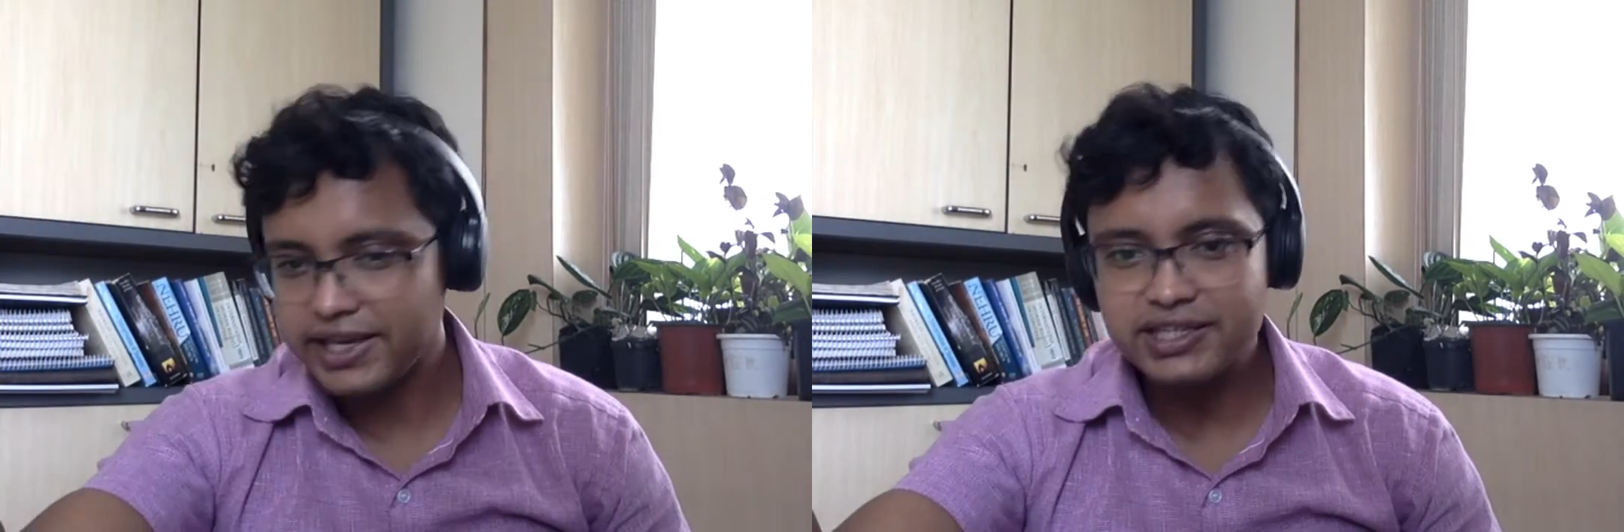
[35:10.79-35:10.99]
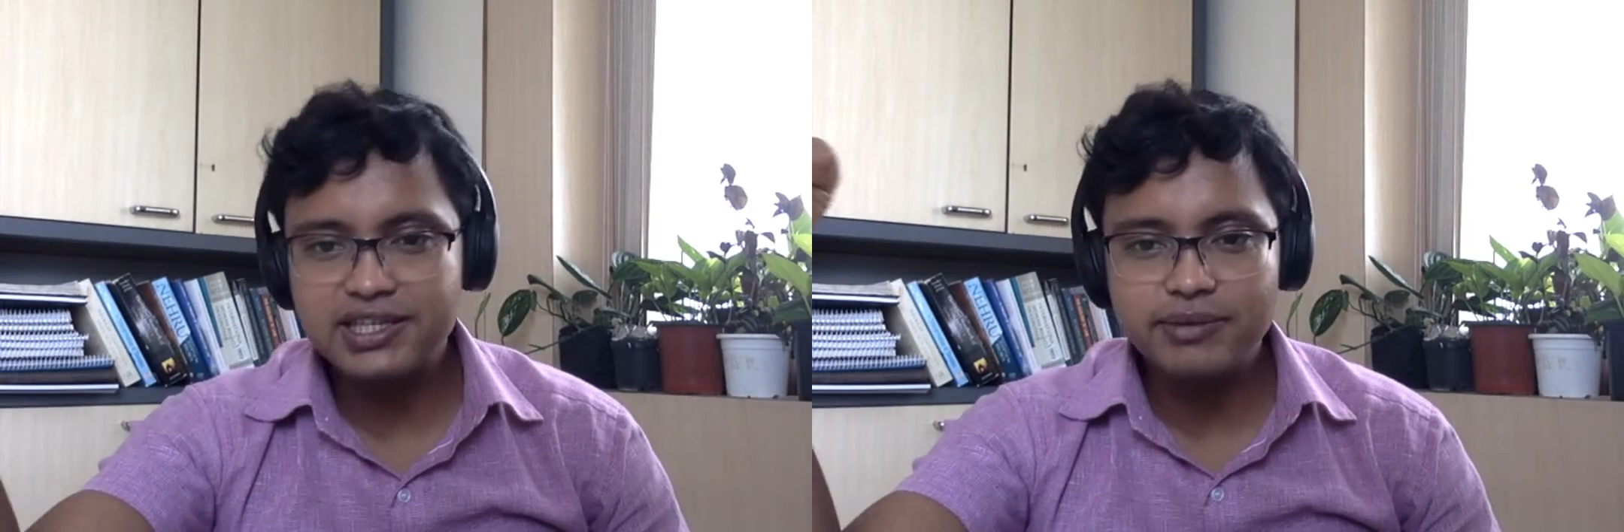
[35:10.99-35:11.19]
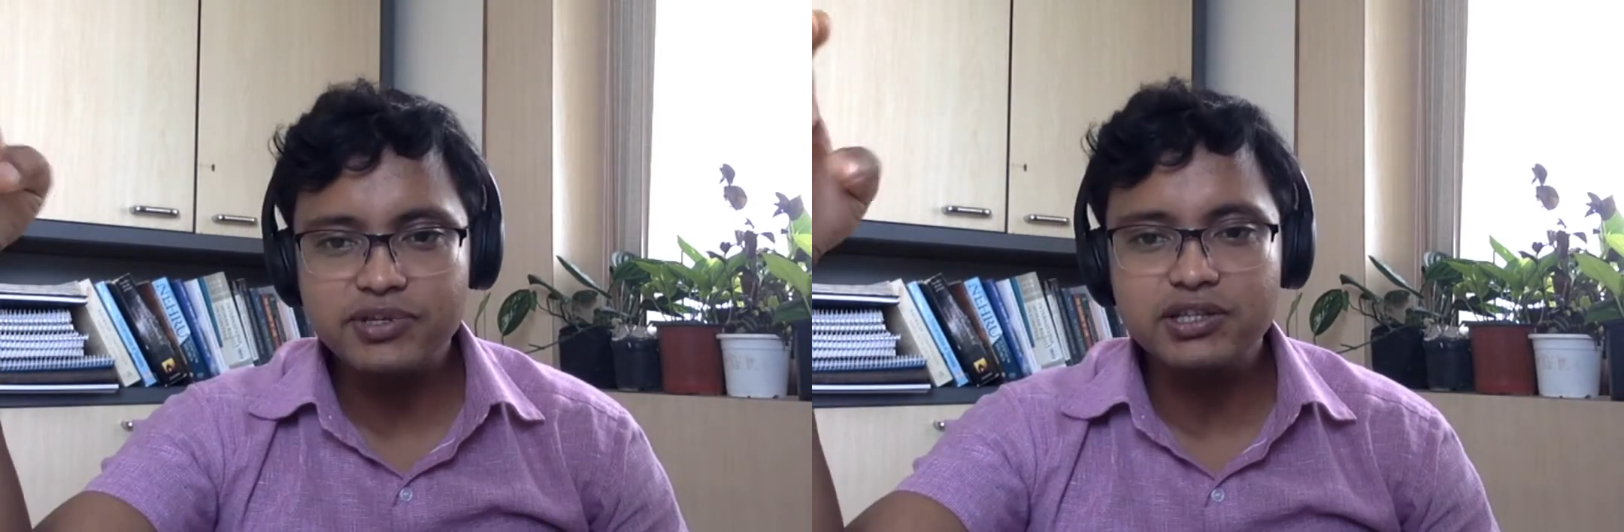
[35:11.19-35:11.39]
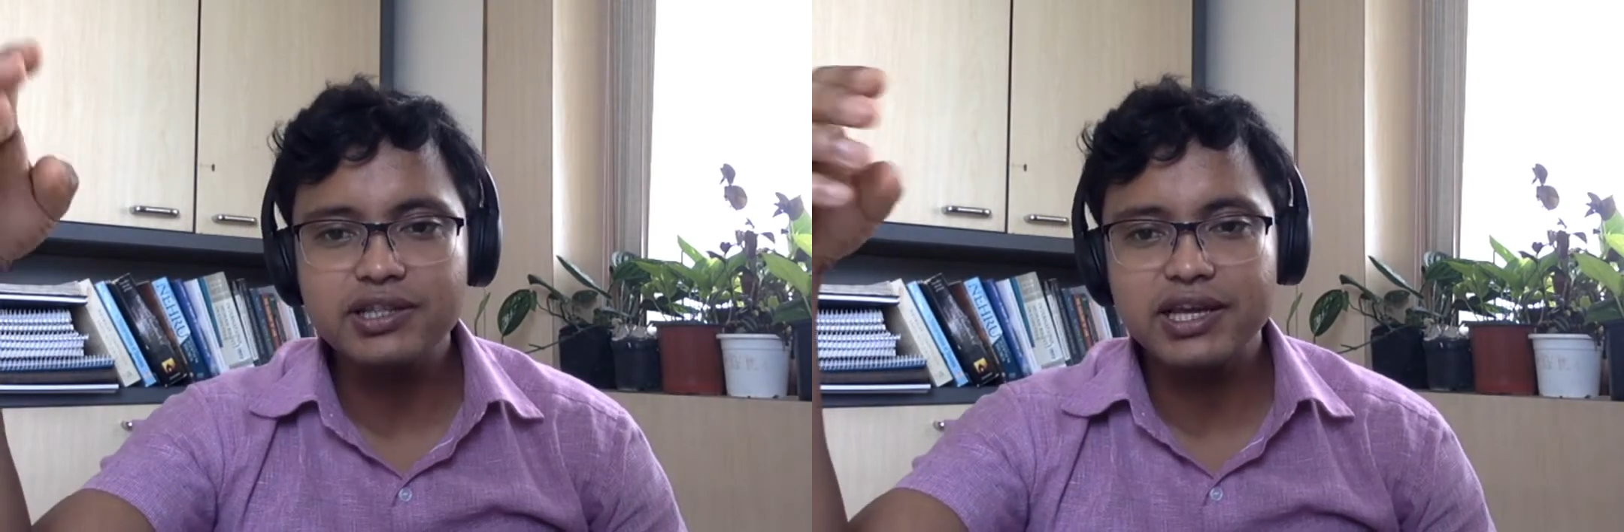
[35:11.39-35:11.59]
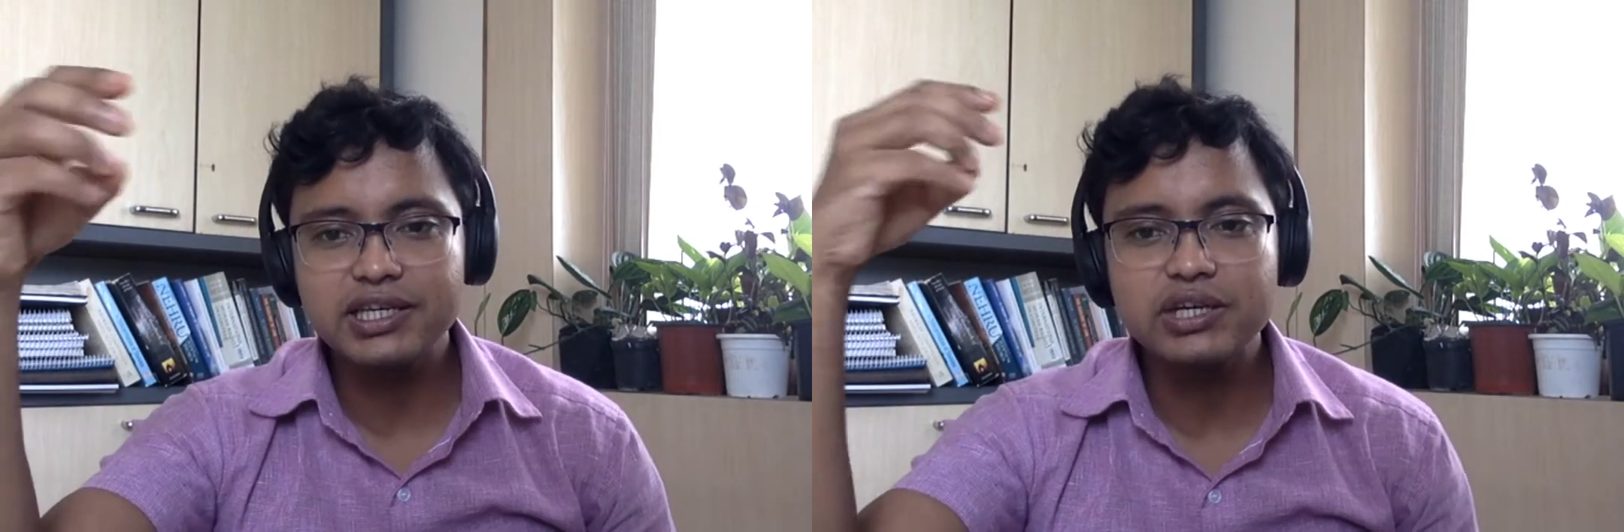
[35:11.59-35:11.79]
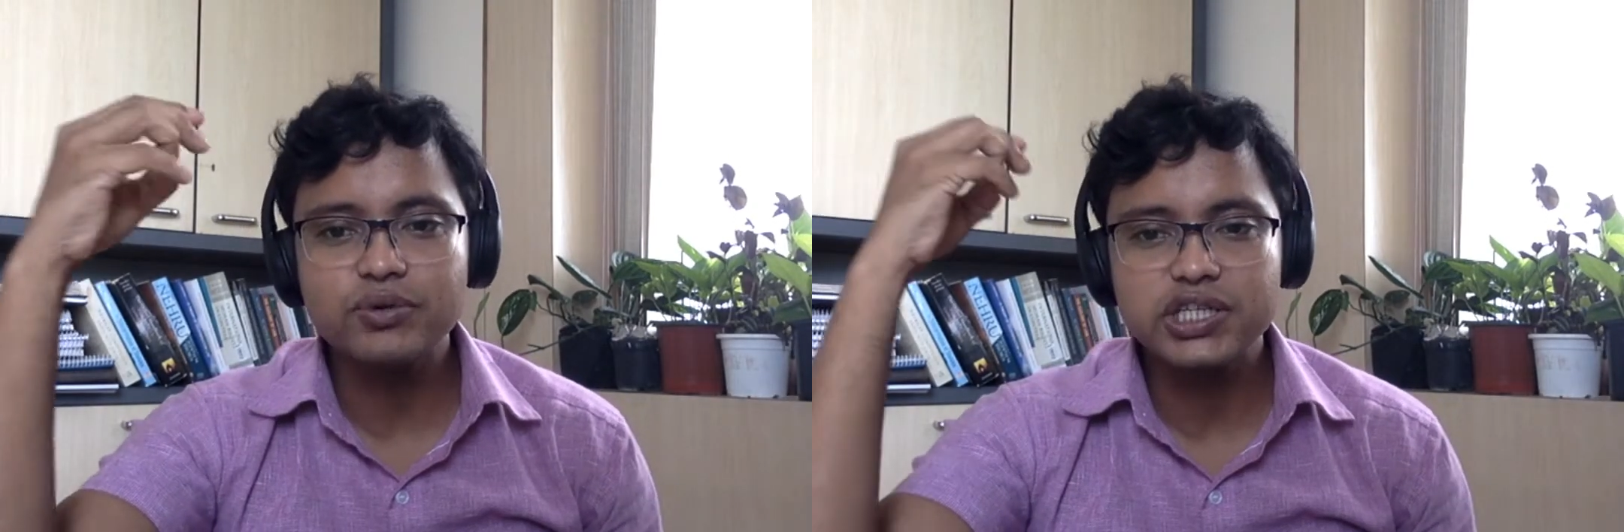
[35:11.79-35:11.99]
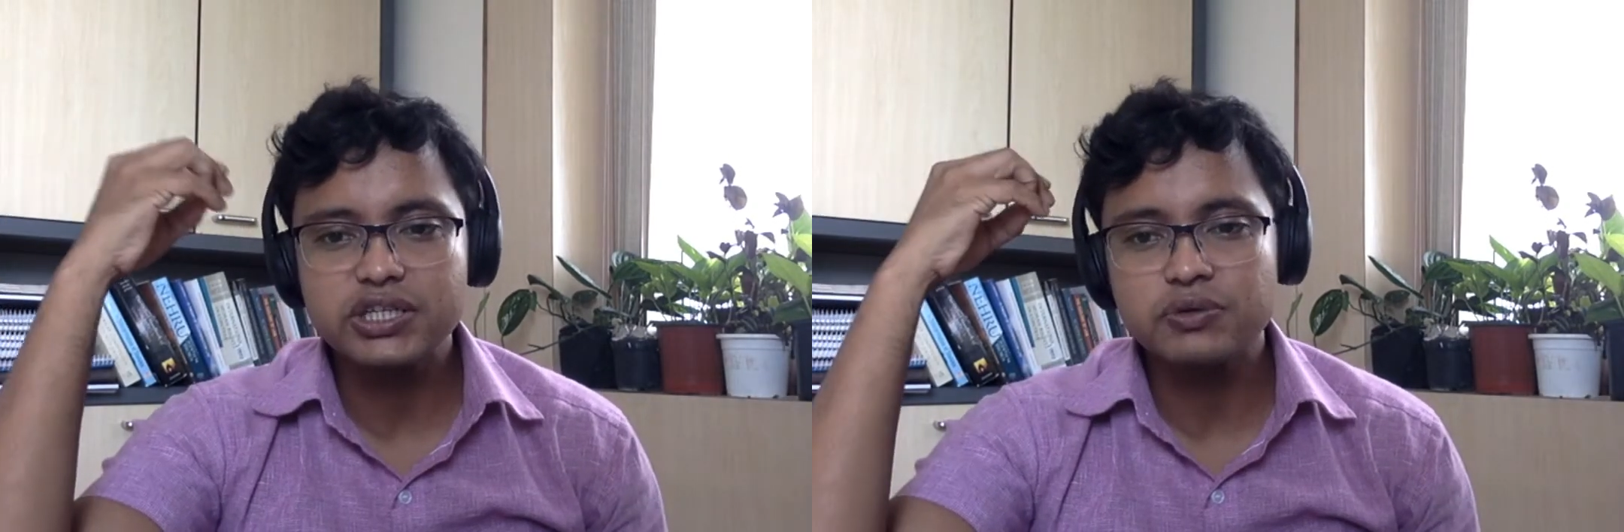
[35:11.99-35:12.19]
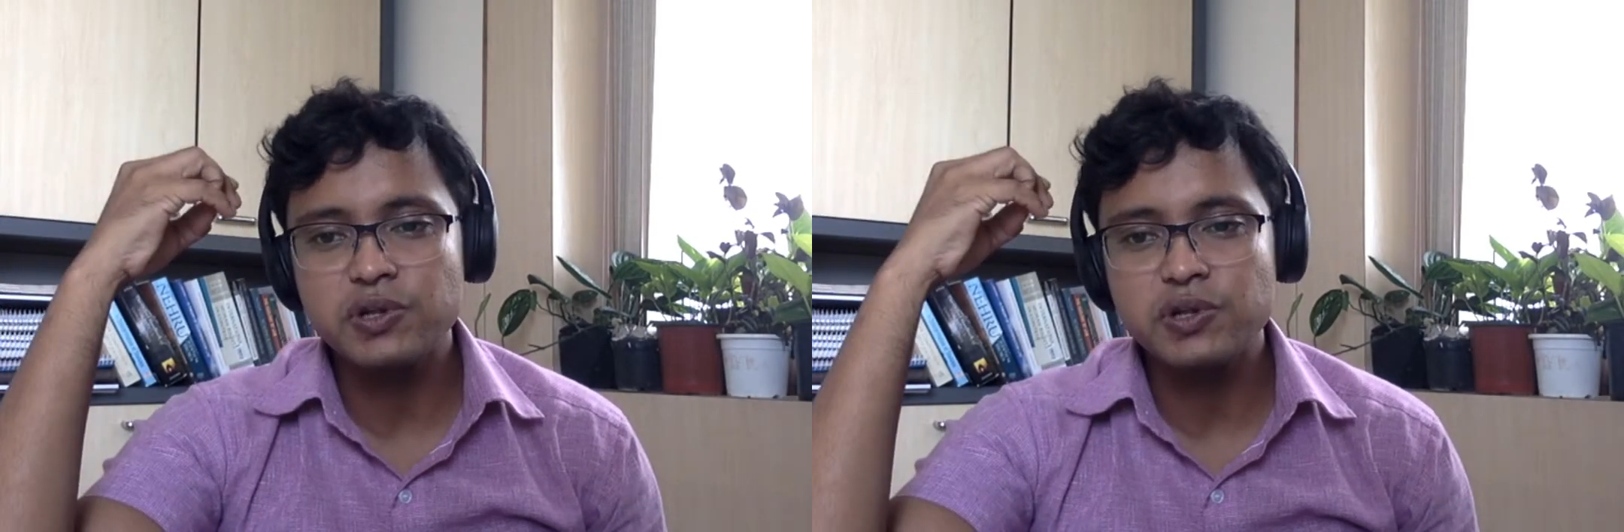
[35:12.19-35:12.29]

exception that equity